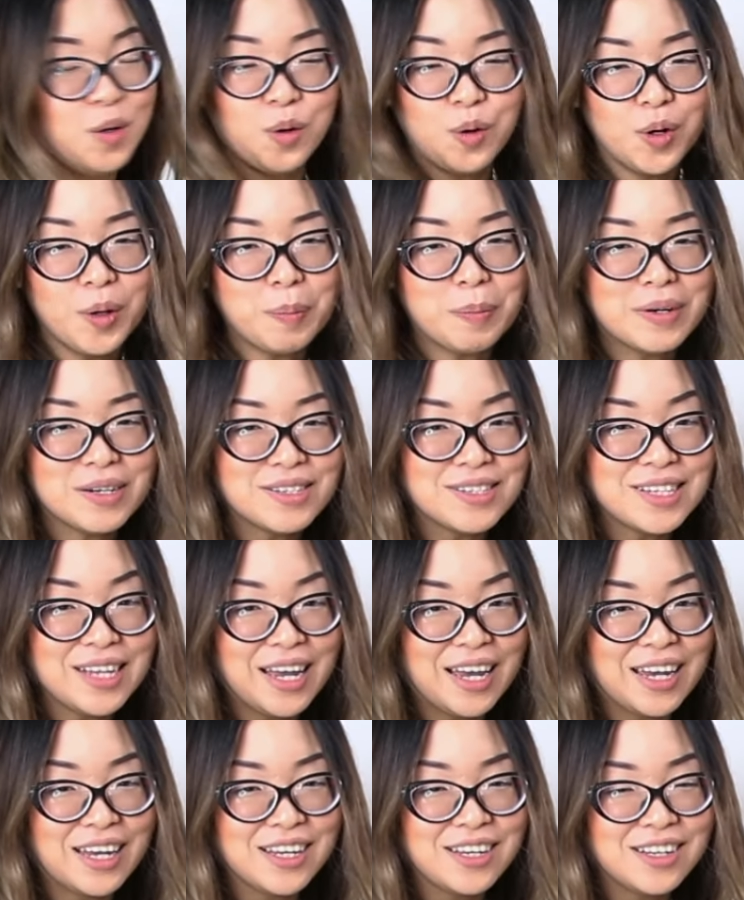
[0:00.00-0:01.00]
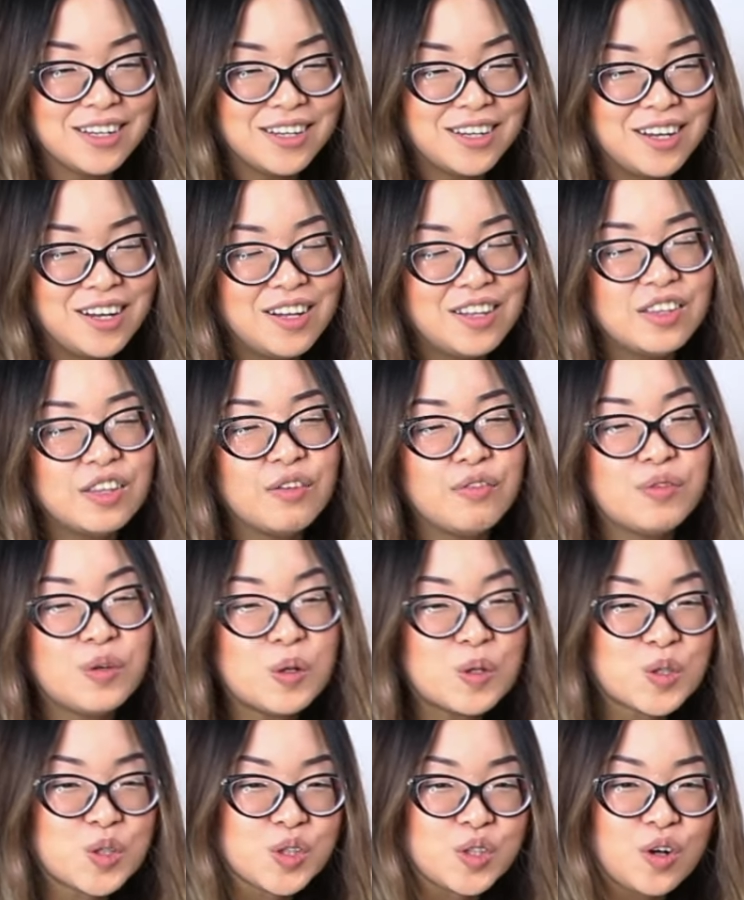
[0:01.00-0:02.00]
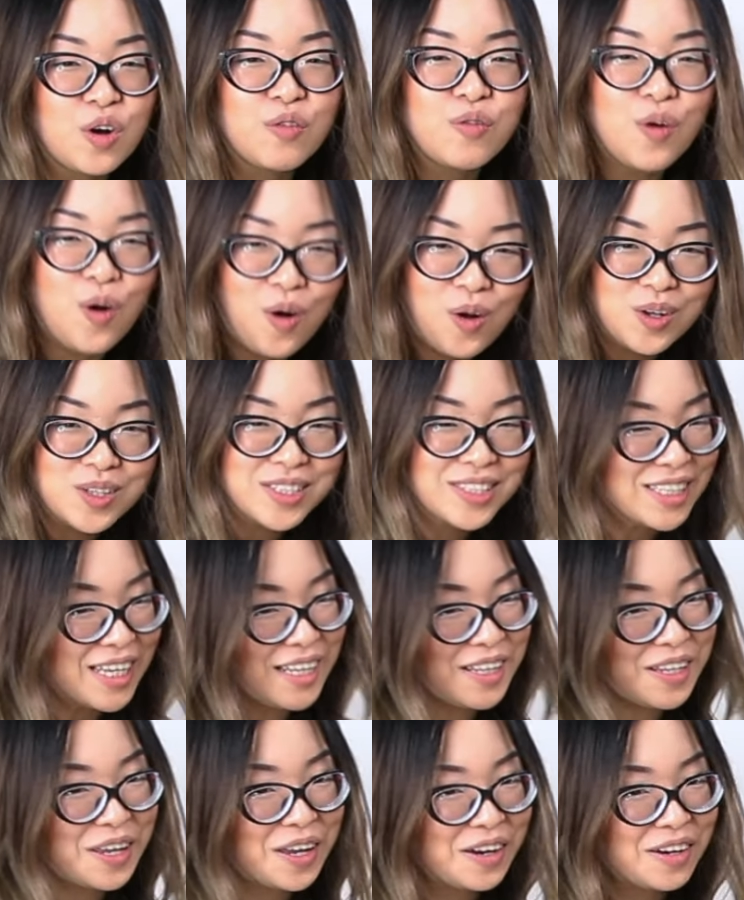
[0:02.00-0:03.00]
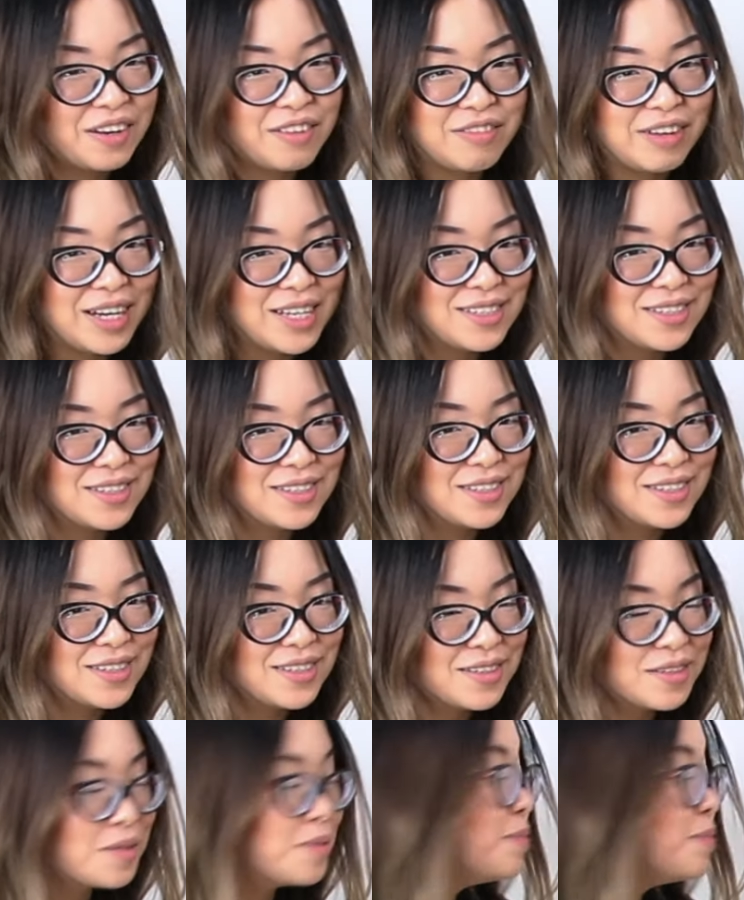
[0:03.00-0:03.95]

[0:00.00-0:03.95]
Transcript: or per se, the future of all skincare devices.